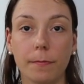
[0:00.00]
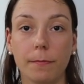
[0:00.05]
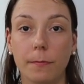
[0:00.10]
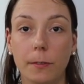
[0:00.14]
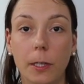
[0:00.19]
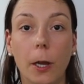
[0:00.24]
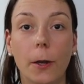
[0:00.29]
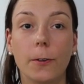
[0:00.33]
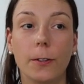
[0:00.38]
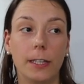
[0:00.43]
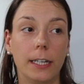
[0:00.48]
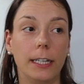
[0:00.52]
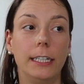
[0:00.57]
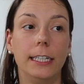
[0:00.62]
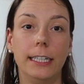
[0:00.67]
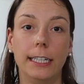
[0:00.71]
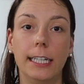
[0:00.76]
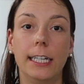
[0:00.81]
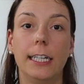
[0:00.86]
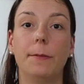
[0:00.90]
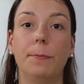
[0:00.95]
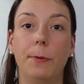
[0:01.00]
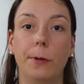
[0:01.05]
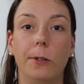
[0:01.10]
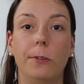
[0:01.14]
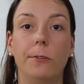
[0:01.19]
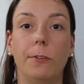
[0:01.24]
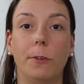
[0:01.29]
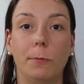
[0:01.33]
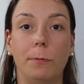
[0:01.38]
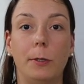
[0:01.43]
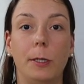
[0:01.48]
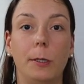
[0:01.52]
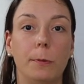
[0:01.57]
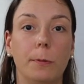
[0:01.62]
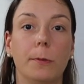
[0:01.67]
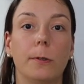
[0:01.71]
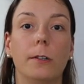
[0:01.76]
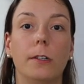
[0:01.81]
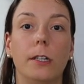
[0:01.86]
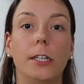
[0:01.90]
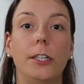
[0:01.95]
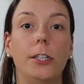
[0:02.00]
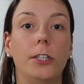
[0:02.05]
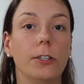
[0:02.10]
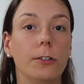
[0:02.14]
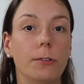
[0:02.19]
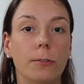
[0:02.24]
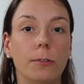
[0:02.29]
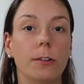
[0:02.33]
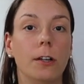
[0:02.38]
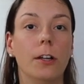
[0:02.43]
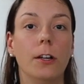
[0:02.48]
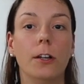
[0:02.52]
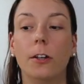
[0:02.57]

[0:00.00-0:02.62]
No, they need input from people like you